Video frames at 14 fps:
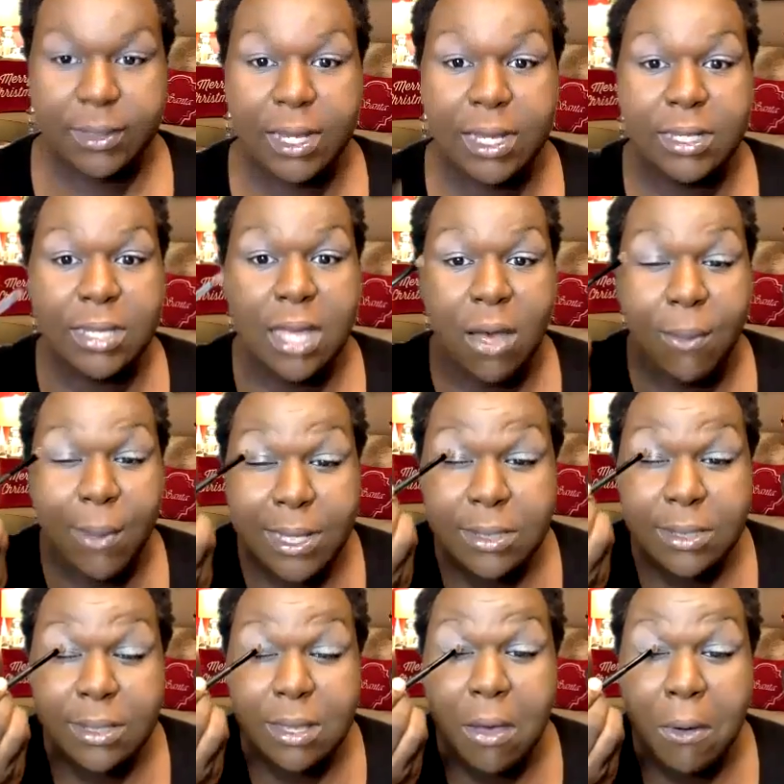is
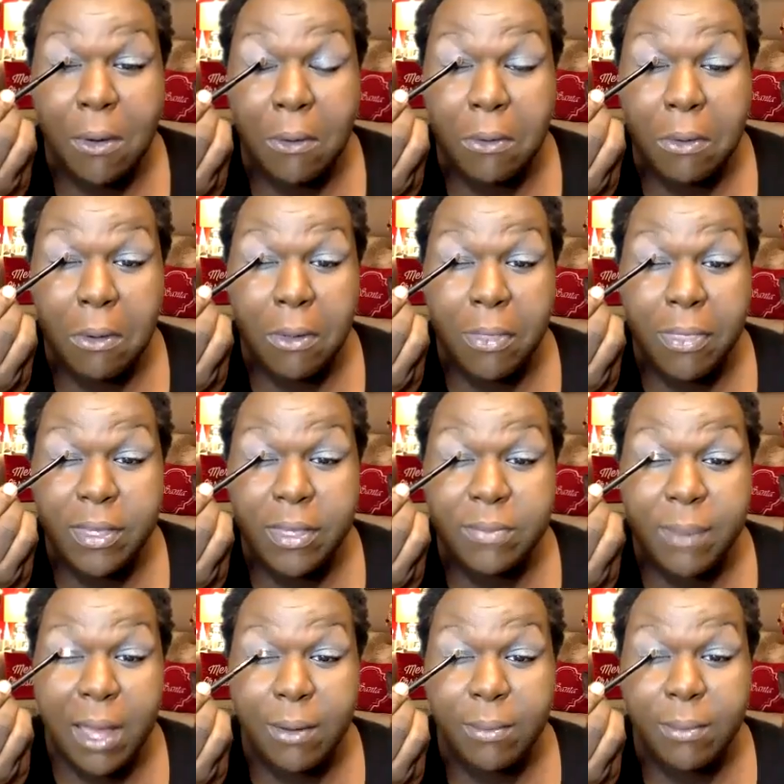always gold on this
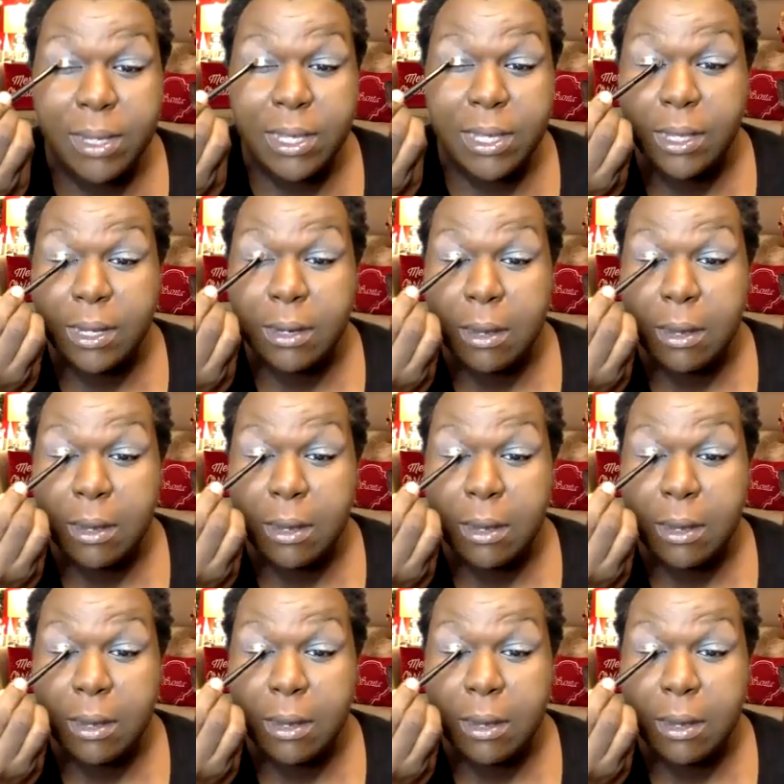bottom lid.